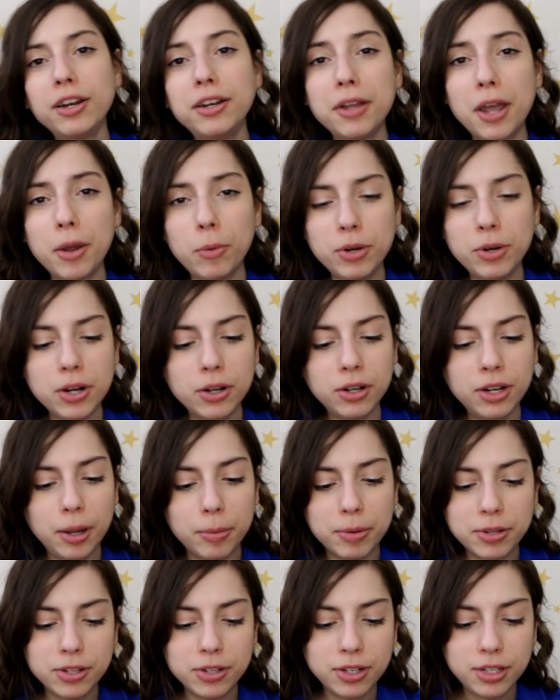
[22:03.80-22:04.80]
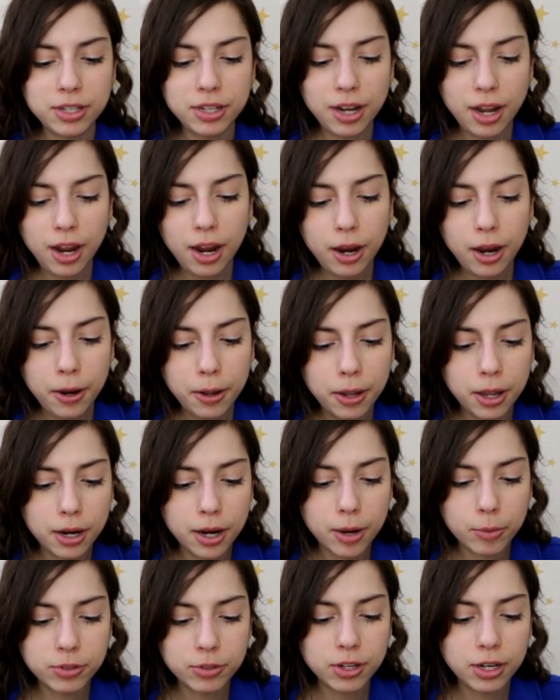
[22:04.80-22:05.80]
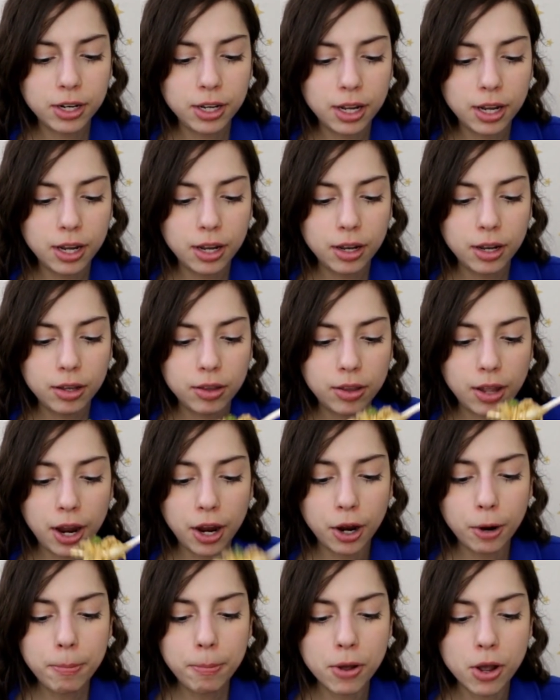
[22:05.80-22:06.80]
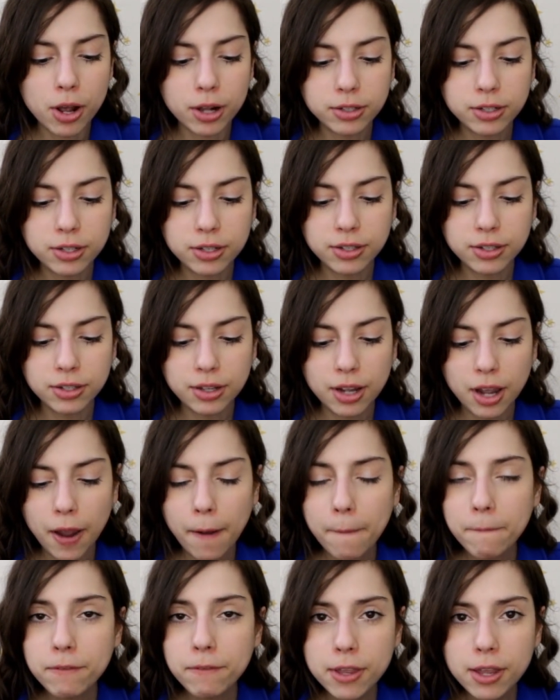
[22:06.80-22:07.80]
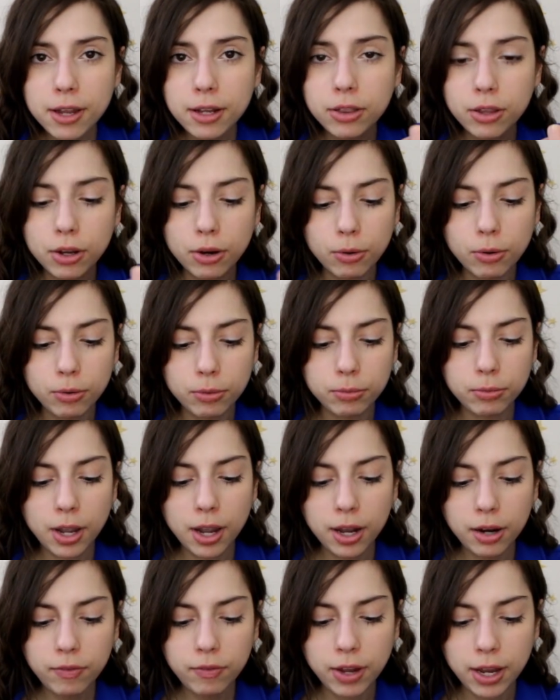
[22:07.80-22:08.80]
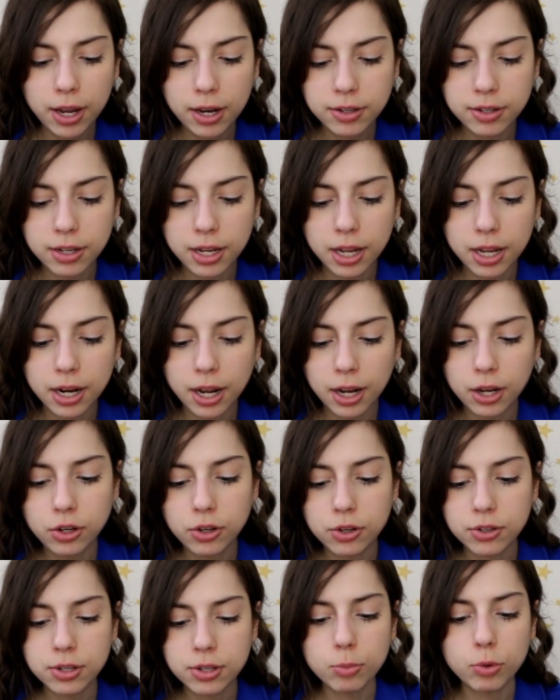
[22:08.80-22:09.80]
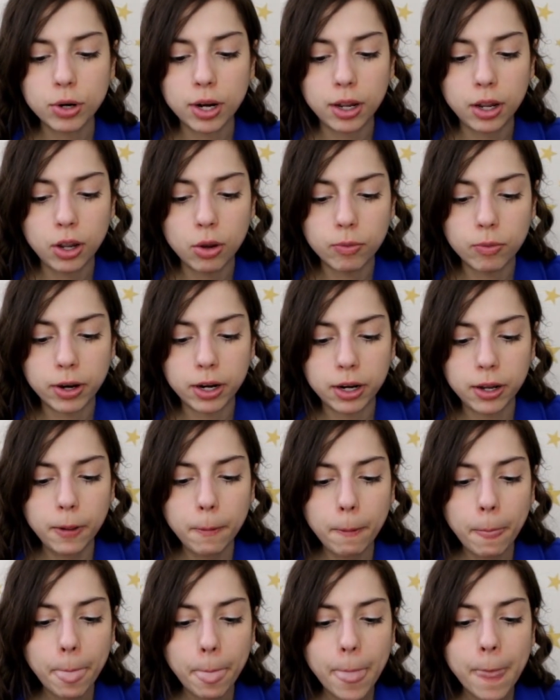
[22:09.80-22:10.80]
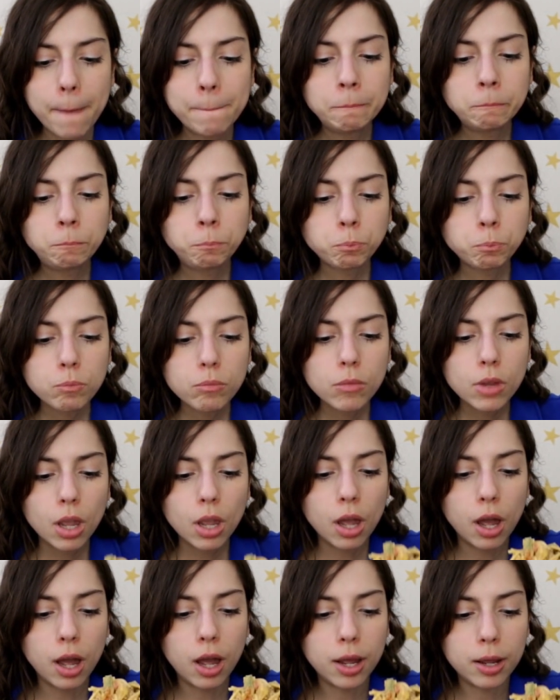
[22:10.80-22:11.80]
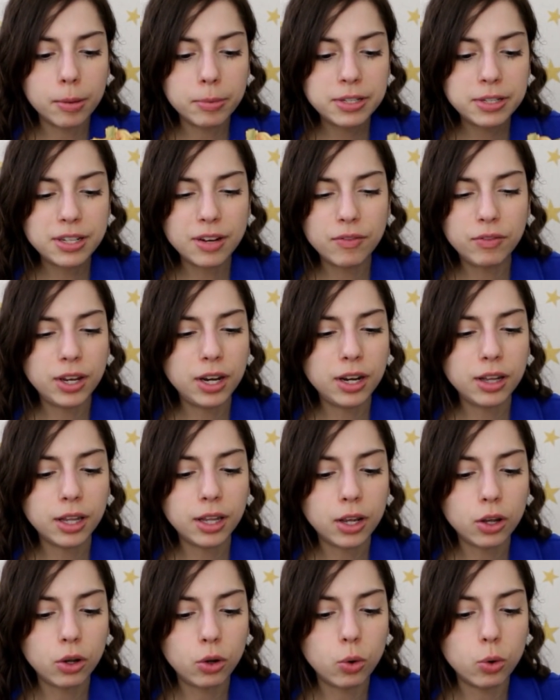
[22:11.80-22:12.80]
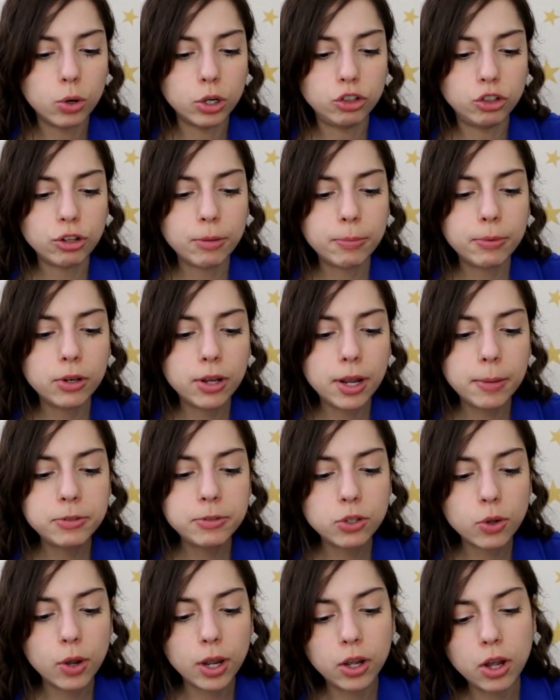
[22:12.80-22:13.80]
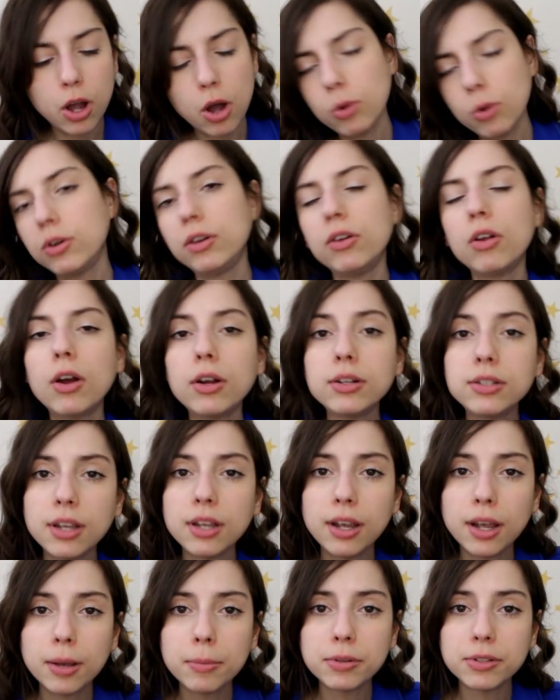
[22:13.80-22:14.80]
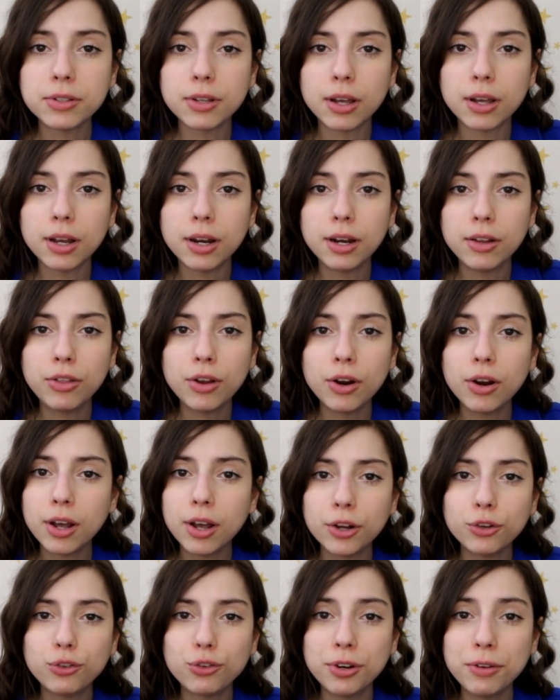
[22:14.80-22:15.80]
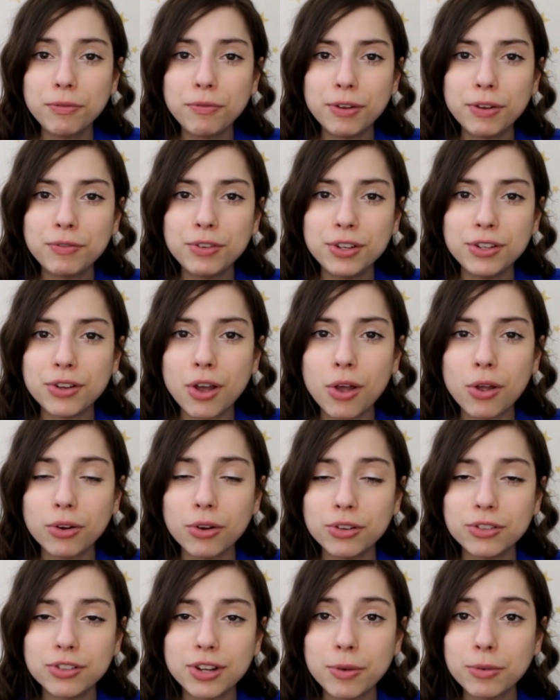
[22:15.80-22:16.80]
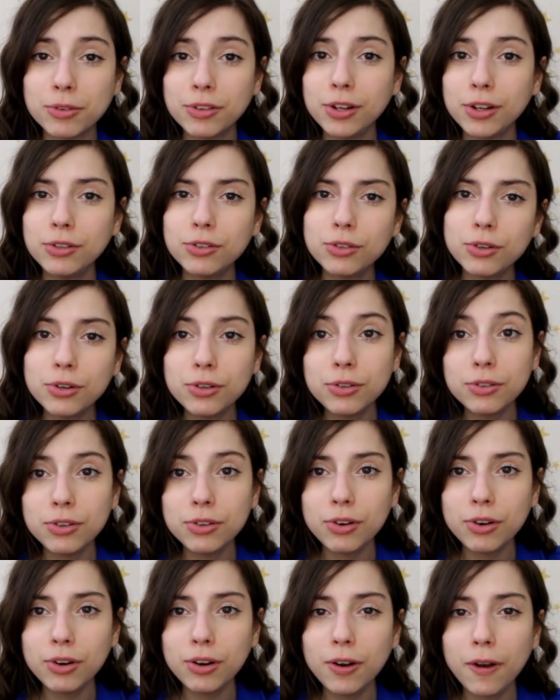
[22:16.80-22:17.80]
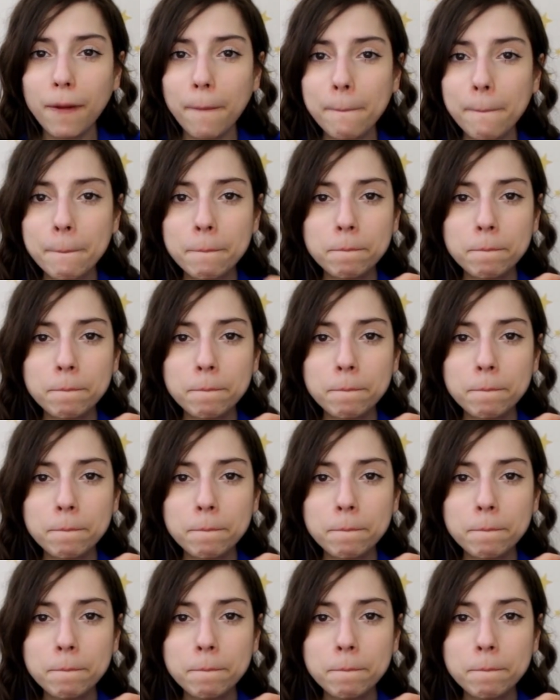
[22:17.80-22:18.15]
I went on Amazon today and I was gonna get the AirPods because I feel like they're kind of handy and I can use them when I go running. Instead of getting like a cord jumbled up. So I go onto Amazon and they're $150 and I was like, skirt, skirt.